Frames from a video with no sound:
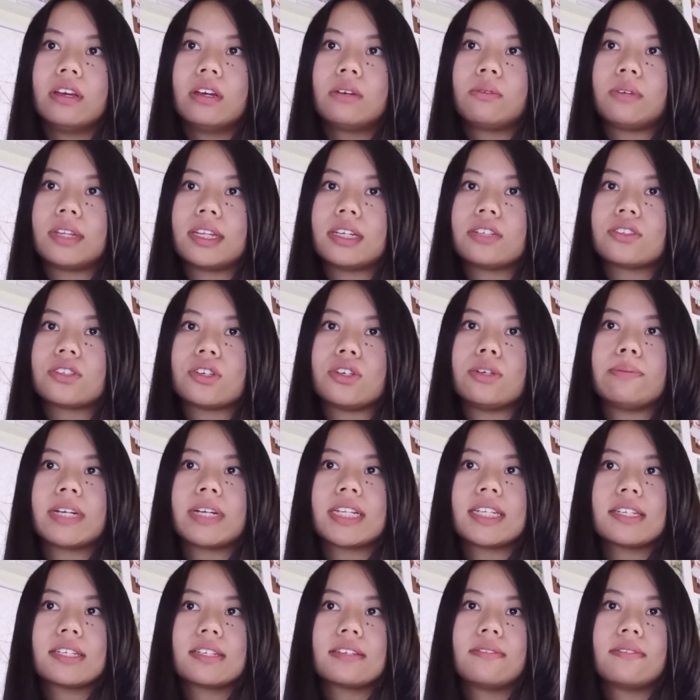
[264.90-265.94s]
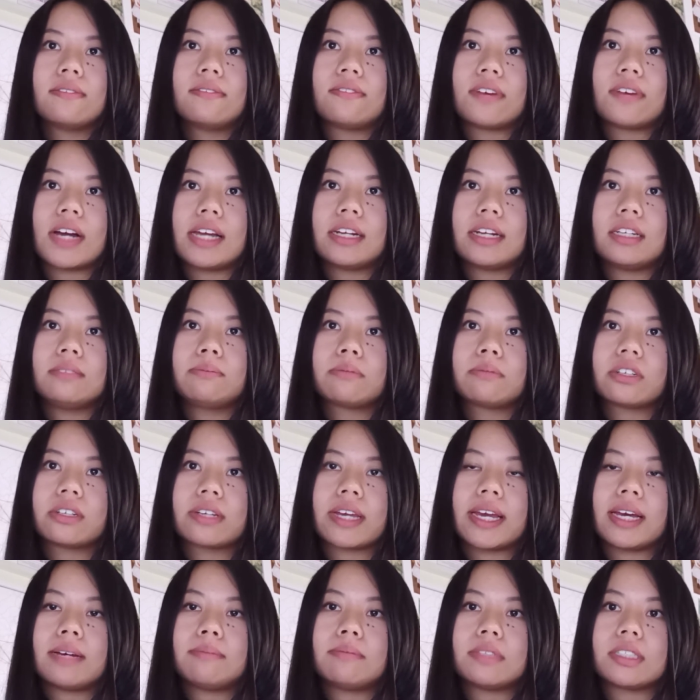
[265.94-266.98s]
Within 2 months, fighting
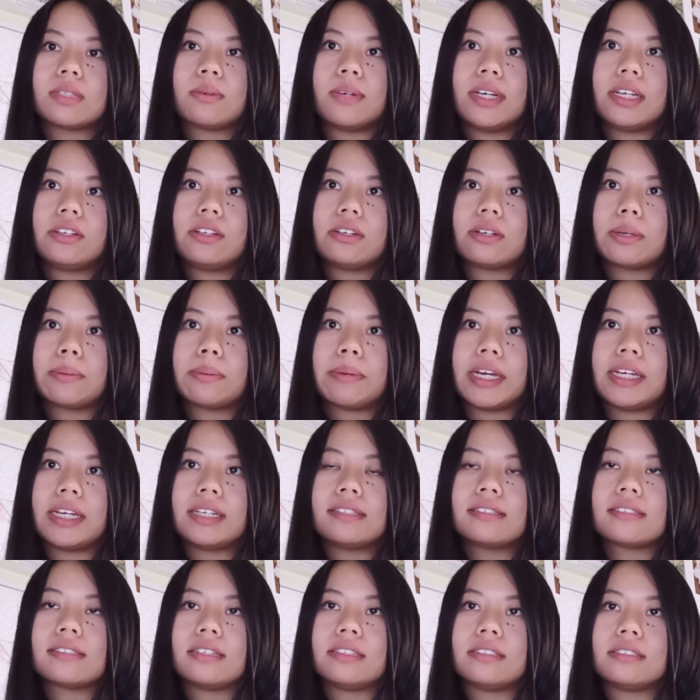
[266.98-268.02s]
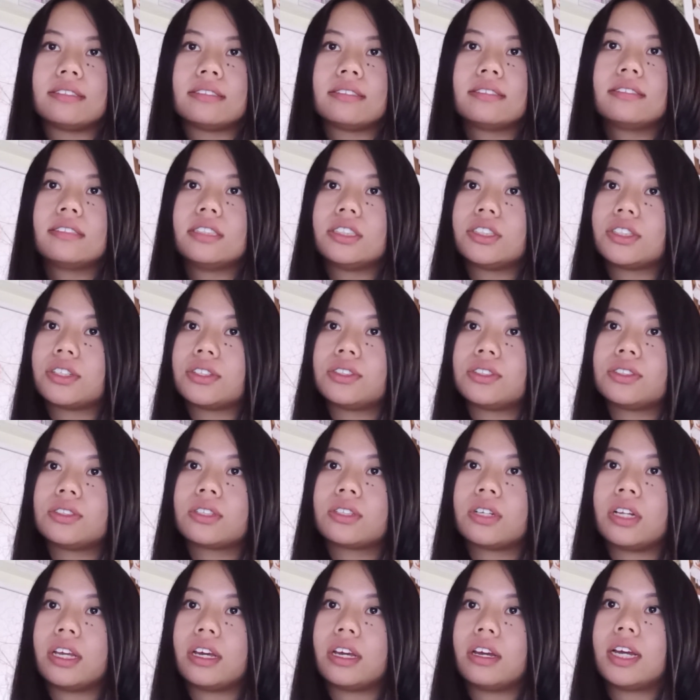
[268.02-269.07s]
broke out between Europeans and the gens de
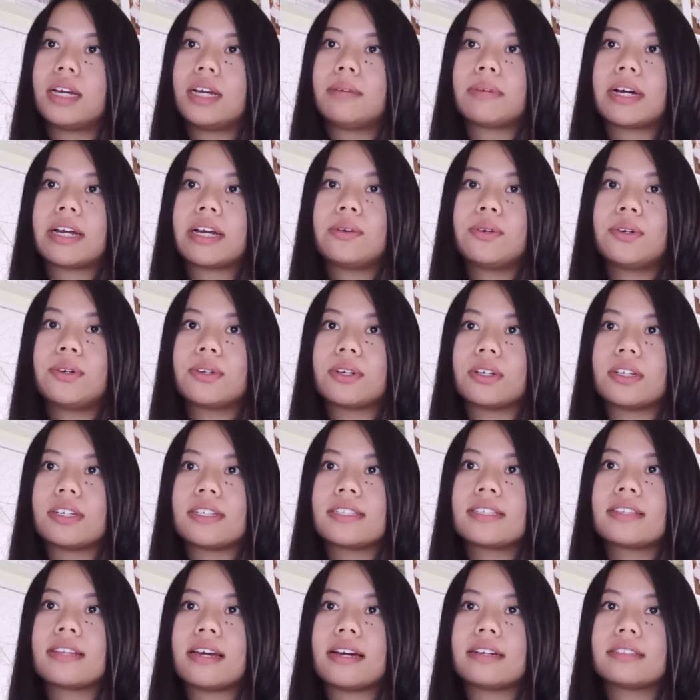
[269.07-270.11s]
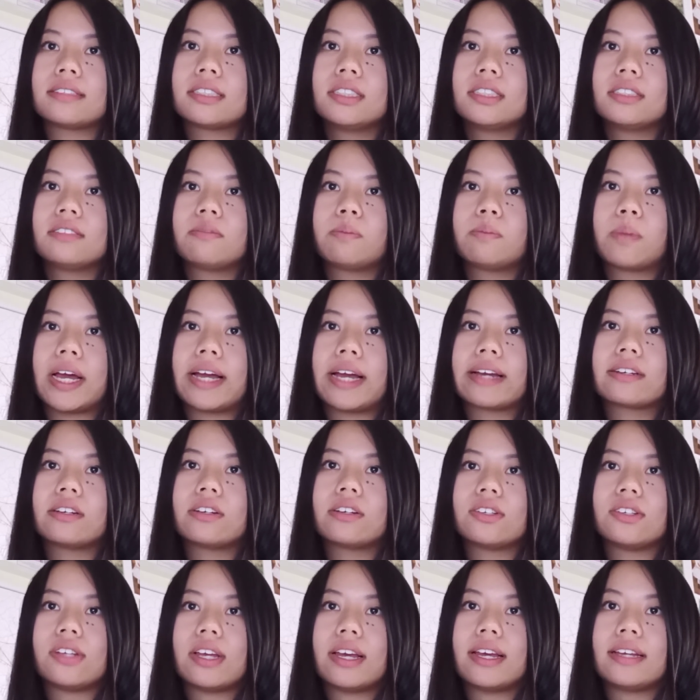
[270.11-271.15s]
couleur, and by August, thousands of black
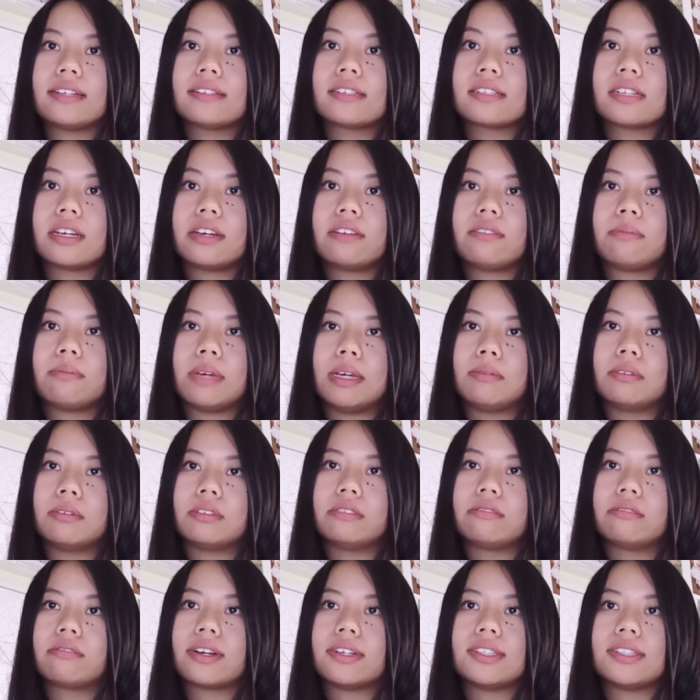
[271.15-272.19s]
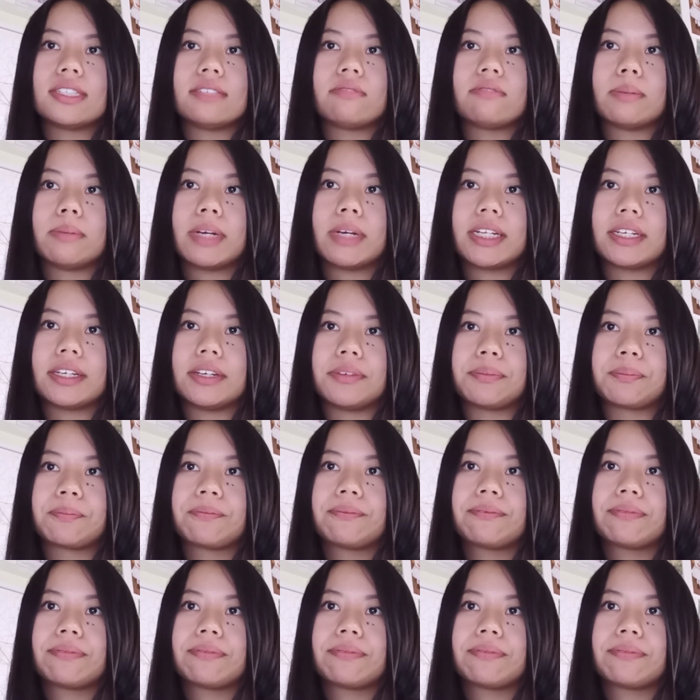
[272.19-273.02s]
enslaved people rose in rebellion.